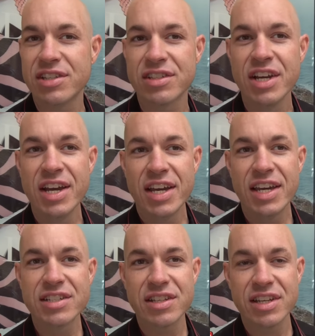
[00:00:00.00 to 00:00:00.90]
He's
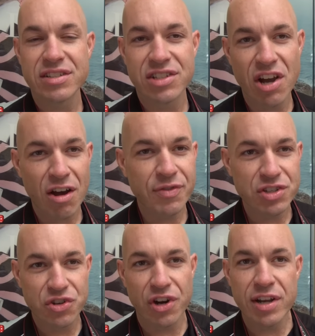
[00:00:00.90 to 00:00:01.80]
he's he's tough.
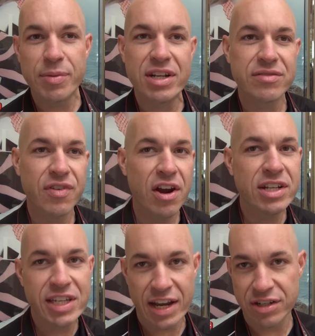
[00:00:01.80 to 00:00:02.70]
He's gritty, but he's
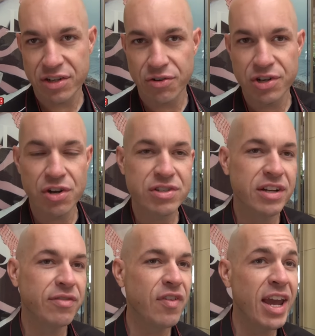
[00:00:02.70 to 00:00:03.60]
very technical. He knows how
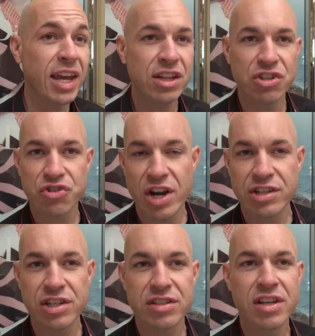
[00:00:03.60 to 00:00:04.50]
to fight in the
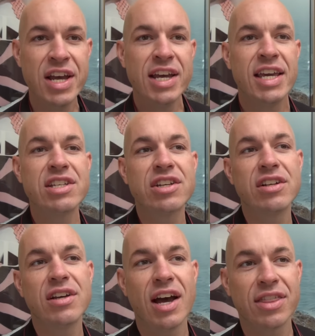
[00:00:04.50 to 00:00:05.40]
trenches. He's
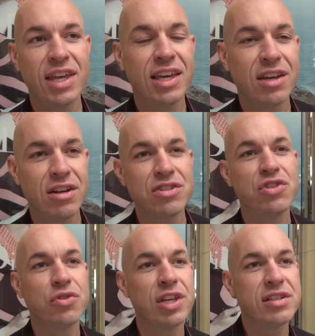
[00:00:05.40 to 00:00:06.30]
gonna. I think he could
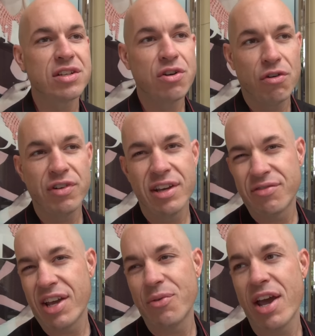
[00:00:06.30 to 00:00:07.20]
do things to
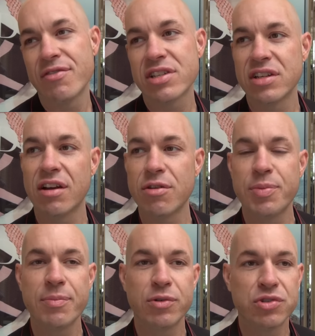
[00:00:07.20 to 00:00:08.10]
Kovalev that we haven't seen other
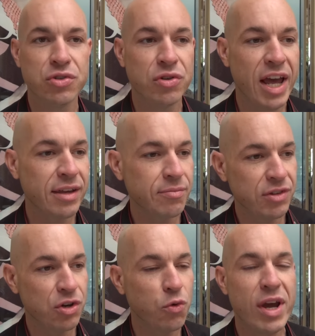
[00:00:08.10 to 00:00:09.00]
people do, like
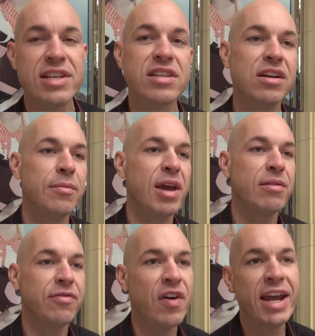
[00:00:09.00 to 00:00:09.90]
you know the way he's gonna be
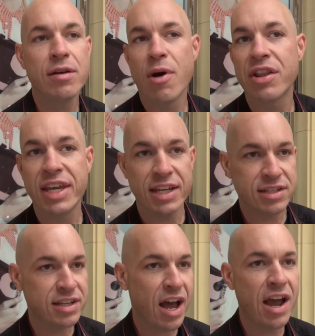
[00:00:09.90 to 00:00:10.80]
able to fight him on the
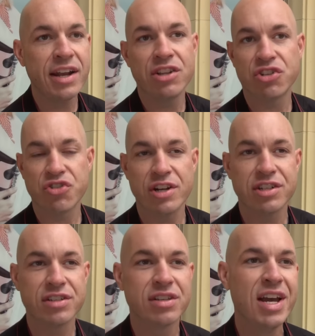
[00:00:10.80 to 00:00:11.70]
inside in the
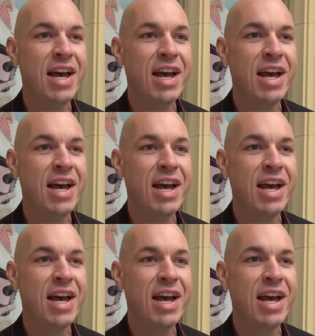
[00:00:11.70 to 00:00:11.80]
trenches.